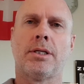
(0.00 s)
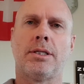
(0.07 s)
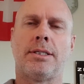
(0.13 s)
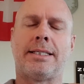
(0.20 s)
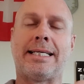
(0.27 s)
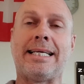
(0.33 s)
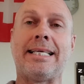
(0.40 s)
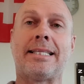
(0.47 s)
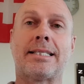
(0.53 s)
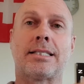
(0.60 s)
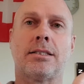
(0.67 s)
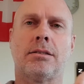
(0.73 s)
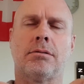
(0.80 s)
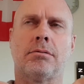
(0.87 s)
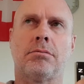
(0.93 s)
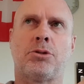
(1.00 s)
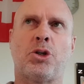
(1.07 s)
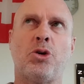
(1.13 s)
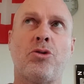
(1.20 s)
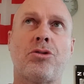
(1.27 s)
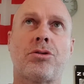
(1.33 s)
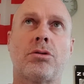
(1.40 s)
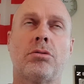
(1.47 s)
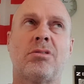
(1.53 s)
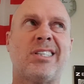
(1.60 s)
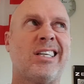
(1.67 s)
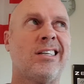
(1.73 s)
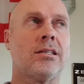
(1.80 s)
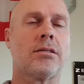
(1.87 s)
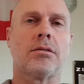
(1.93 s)
toothed
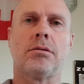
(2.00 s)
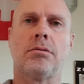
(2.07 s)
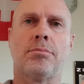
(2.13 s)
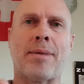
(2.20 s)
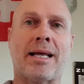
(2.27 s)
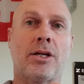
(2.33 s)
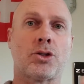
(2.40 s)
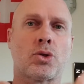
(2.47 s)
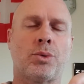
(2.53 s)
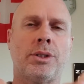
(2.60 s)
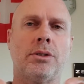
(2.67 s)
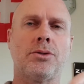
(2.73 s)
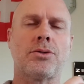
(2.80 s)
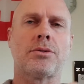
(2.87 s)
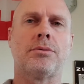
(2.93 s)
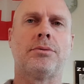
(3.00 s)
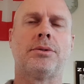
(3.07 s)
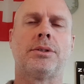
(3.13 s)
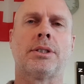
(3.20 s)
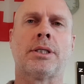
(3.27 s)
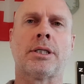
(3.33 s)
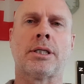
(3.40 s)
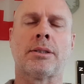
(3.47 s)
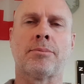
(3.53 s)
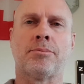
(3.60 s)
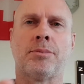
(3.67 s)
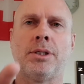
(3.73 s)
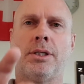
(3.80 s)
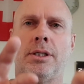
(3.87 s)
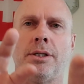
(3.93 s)
balance wheels, and
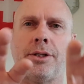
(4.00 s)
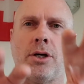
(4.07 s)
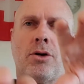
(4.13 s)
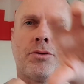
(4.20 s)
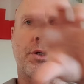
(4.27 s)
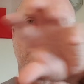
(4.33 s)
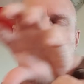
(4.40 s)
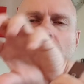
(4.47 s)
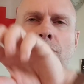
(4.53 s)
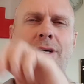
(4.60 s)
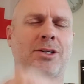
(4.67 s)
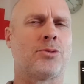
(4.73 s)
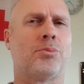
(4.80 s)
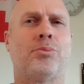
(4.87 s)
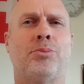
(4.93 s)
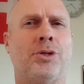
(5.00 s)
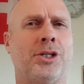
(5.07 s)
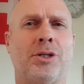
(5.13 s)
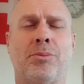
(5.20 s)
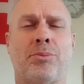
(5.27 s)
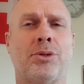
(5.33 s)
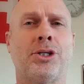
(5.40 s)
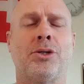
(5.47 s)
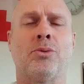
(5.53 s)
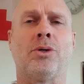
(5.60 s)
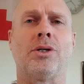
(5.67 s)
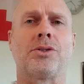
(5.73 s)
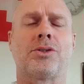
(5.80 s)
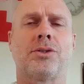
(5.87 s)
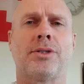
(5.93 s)
the whole thing turns out to be a brilliant
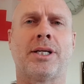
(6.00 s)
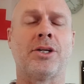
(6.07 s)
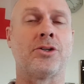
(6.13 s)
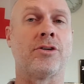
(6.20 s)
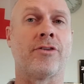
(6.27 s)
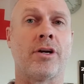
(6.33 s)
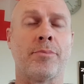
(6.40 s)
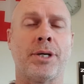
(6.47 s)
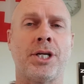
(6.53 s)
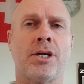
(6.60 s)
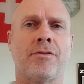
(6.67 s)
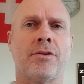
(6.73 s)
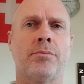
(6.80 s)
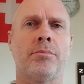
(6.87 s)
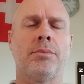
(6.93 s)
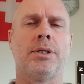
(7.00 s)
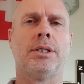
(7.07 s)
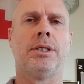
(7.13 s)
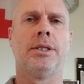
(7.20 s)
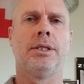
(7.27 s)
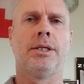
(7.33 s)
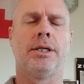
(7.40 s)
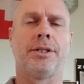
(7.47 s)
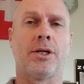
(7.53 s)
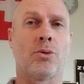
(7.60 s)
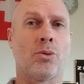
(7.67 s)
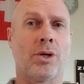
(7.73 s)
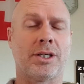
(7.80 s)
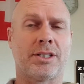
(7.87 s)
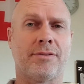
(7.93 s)
watch. They don't do very many of them, and they're
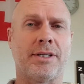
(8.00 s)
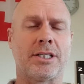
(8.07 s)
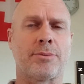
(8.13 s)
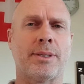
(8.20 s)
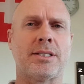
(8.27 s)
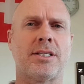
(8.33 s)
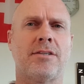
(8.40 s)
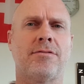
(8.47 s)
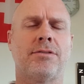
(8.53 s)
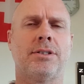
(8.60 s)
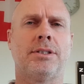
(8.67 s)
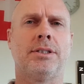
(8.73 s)
relatively expensive,